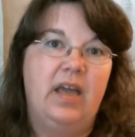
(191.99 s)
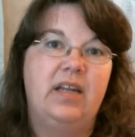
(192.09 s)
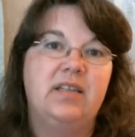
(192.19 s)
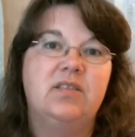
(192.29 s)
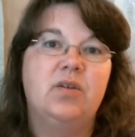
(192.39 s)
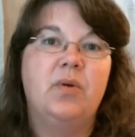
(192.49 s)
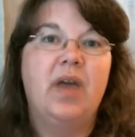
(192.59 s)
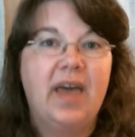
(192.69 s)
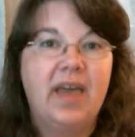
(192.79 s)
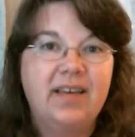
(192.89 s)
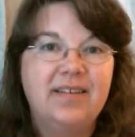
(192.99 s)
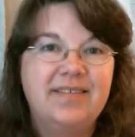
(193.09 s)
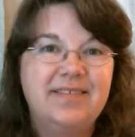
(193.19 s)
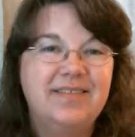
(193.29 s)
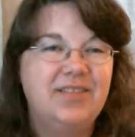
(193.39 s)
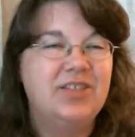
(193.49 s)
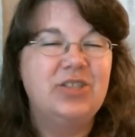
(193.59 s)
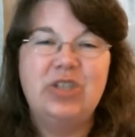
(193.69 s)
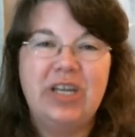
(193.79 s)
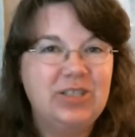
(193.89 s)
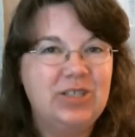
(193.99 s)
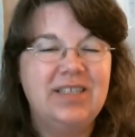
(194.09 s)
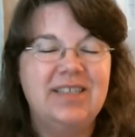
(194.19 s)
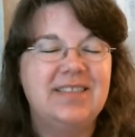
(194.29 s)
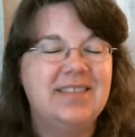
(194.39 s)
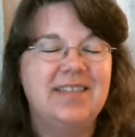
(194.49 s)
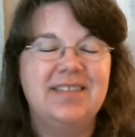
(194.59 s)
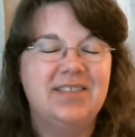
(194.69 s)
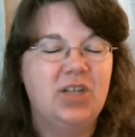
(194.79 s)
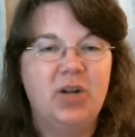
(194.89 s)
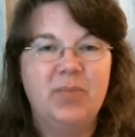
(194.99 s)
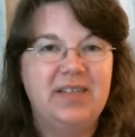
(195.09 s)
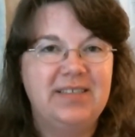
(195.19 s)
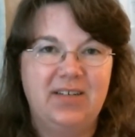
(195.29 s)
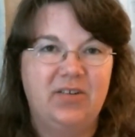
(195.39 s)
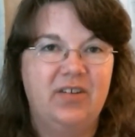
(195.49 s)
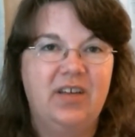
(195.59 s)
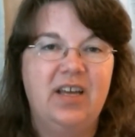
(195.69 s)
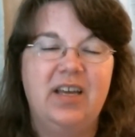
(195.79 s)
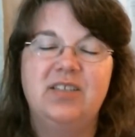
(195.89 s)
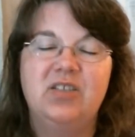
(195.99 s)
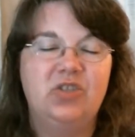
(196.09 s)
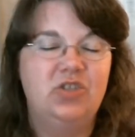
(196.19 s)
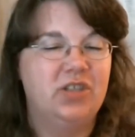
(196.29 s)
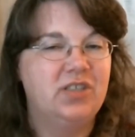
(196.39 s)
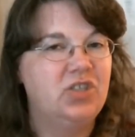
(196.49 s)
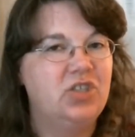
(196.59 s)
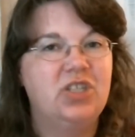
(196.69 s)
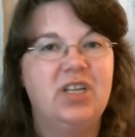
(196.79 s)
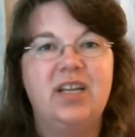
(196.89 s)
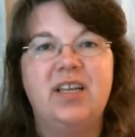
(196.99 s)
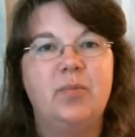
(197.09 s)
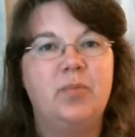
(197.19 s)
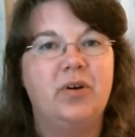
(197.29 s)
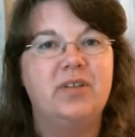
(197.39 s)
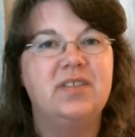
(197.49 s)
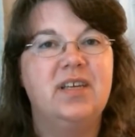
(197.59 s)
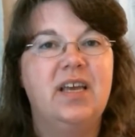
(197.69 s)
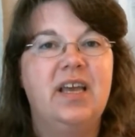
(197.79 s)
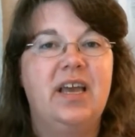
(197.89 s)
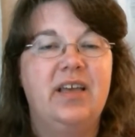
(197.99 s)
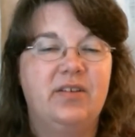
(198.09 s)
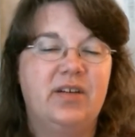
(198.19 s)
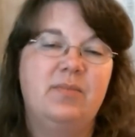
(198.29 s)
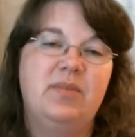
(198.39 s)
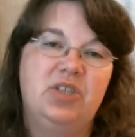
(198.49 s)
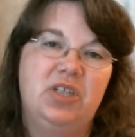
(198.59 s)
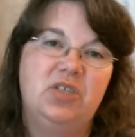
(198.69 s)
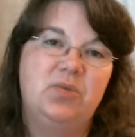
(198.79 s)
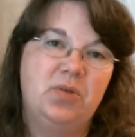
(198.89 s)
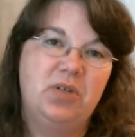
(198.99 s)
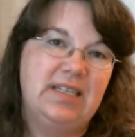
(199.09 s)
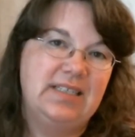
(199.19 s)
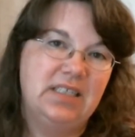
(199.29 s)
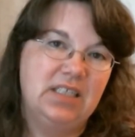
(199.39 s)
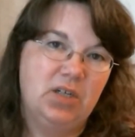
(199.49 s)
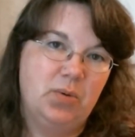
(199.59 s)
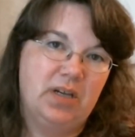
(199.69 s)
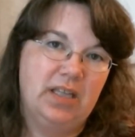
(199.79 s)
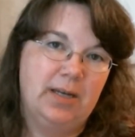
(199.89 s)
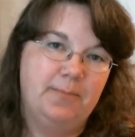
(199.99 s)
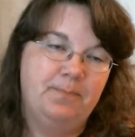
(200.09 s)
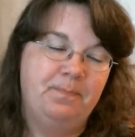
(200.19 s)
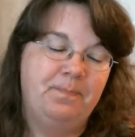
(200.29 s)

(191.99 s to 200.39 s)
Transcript: And it's okay. You can change it. It's it's not a big deal. It's just a genetic imprint and that can be changed pretty easily and quickly.